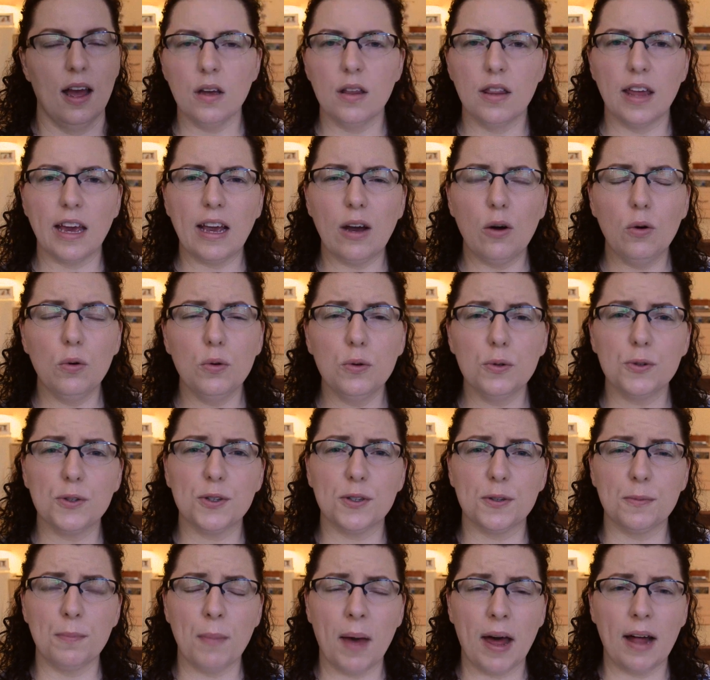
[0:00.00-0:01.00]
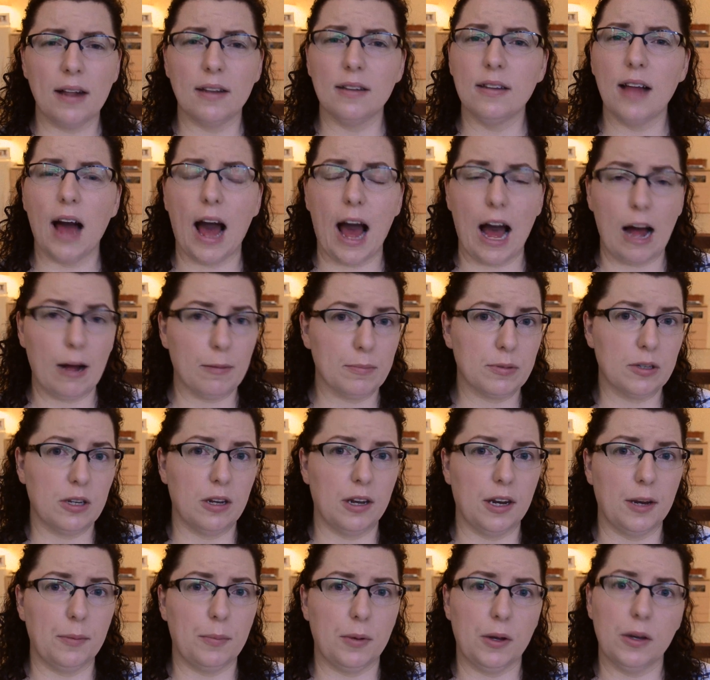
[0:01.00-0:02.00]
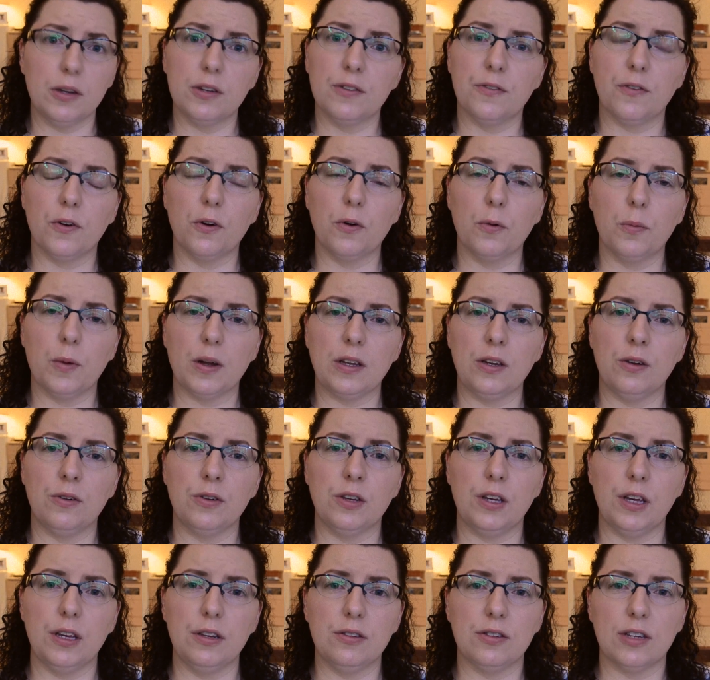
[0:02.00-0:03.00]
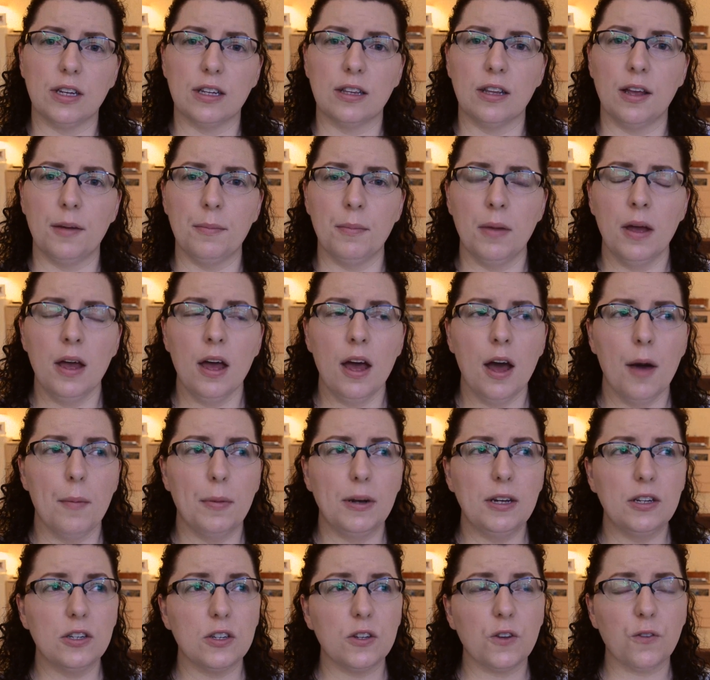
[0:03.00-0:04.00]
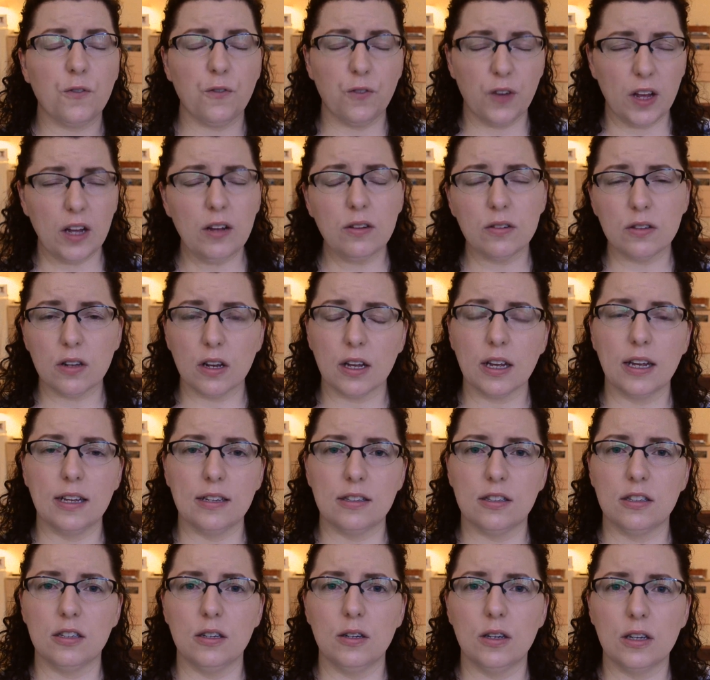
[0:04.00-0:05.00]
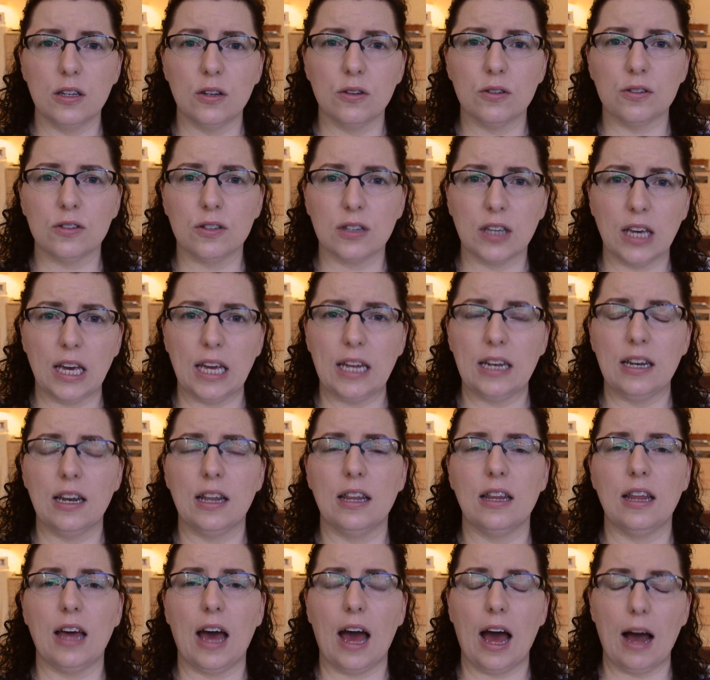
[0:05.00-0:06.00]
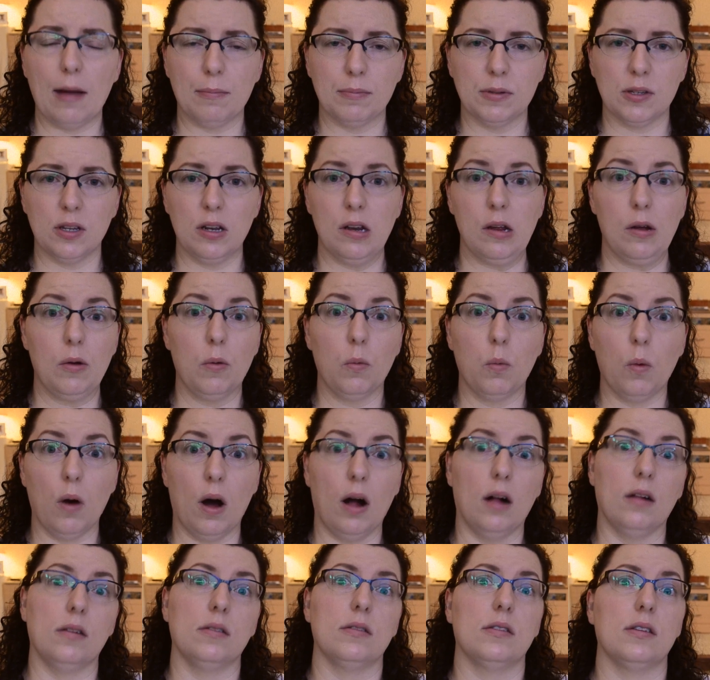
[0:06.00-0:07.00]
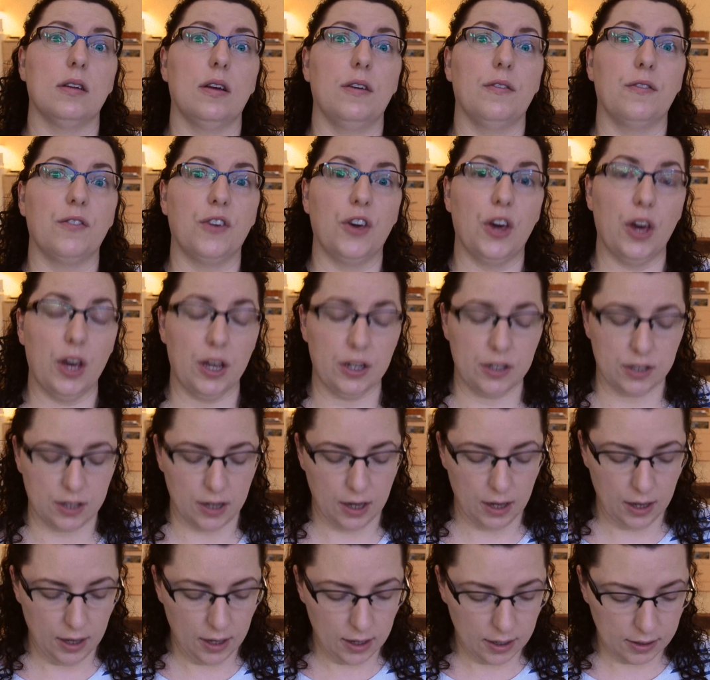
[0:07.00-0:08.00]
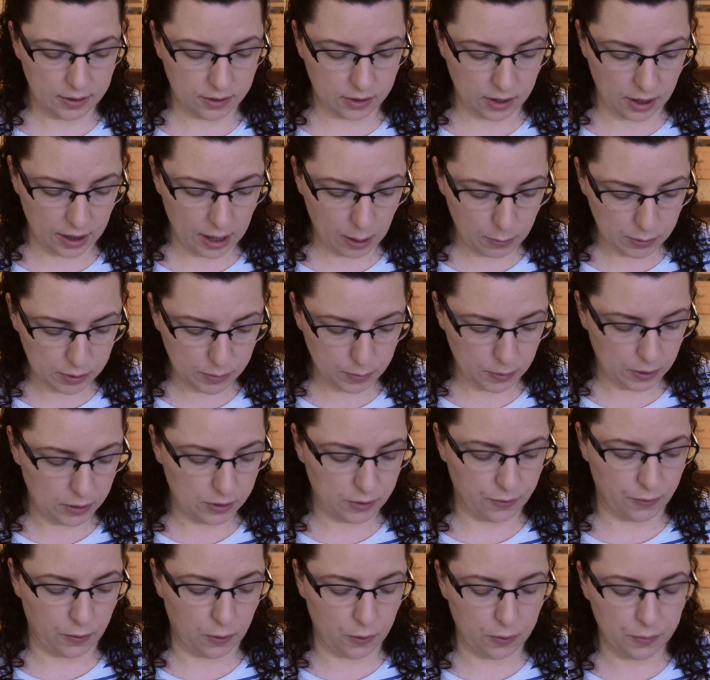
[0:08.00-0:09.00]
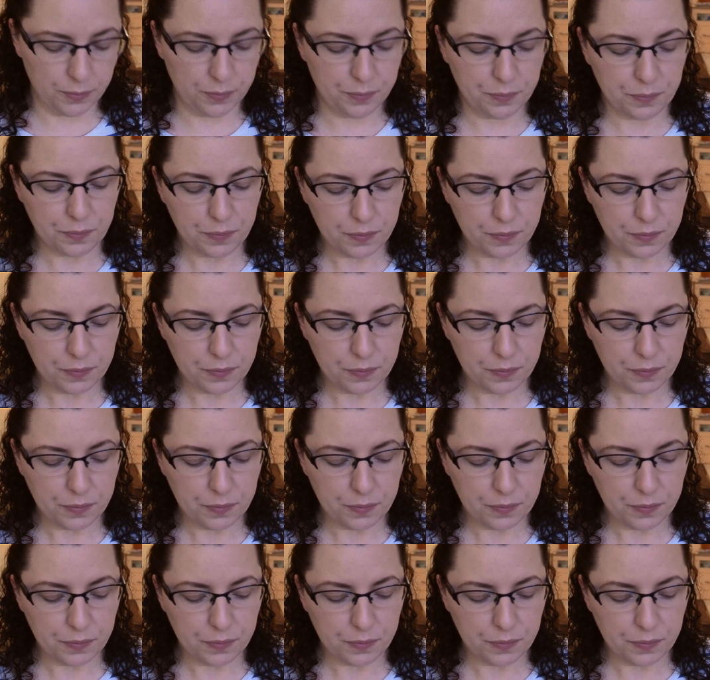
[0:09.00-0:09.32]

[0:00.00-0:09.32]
They all smell absolutely beautiful when you're using them, but it just feels like it's doing your skin the absolute world of good. So that was beautiful.